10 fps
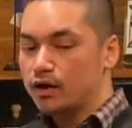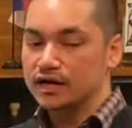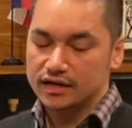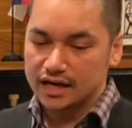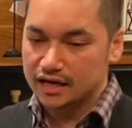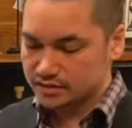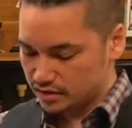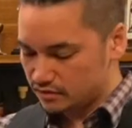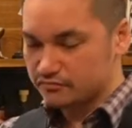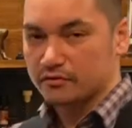one
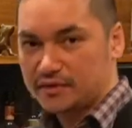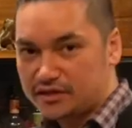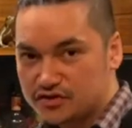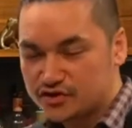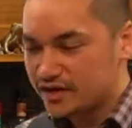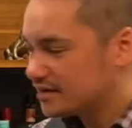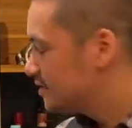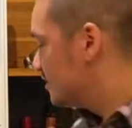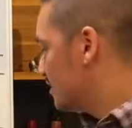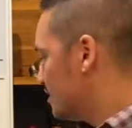cocktail for me to drink.
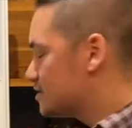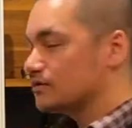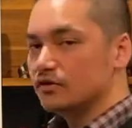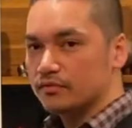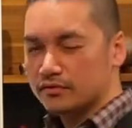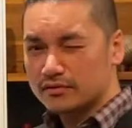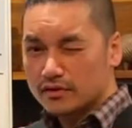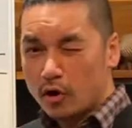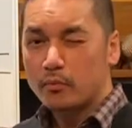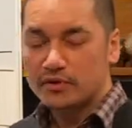So
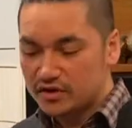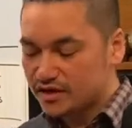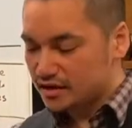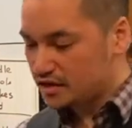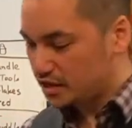hopefully you can